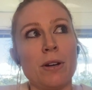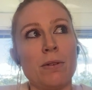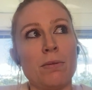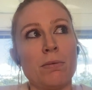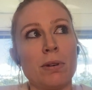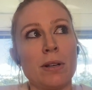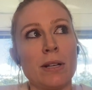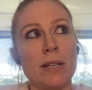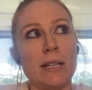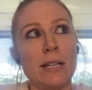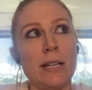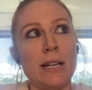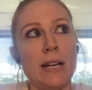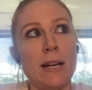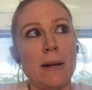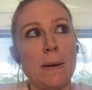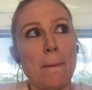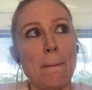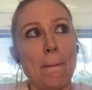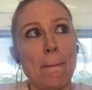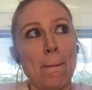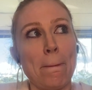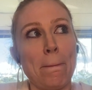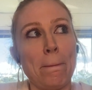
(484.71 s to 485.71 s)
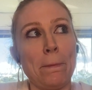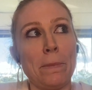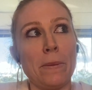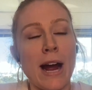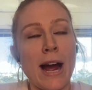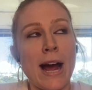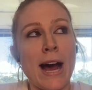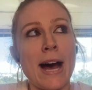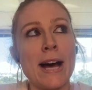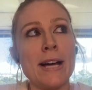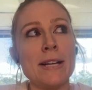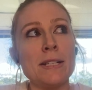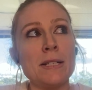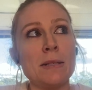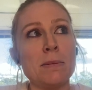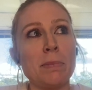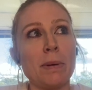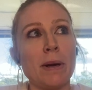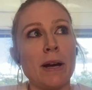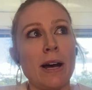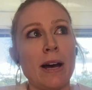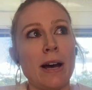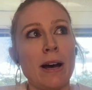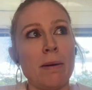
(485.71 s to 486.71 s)
could really
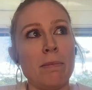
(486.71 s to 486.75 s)
grasp.